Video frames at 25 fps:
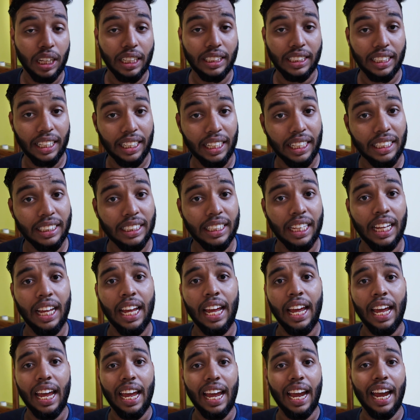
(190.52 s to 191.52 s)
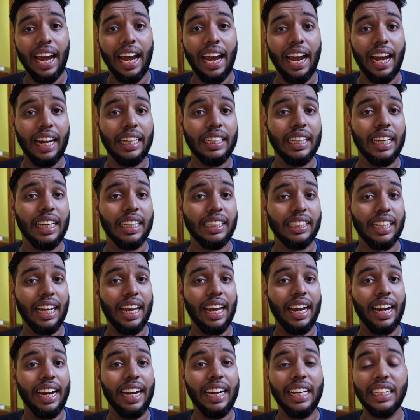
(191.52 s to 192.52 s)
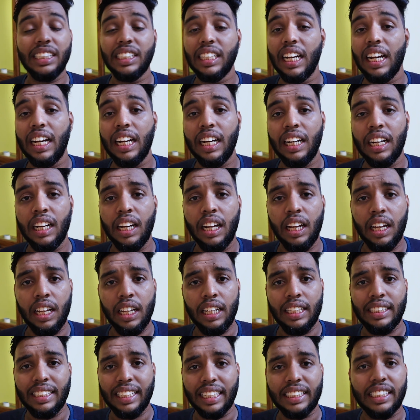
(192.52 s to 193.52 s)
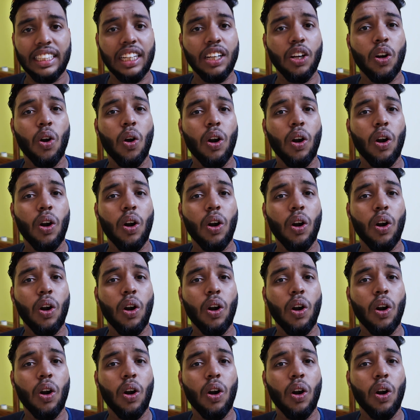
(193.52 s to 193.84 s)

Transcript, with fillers: that settings and there is an additional section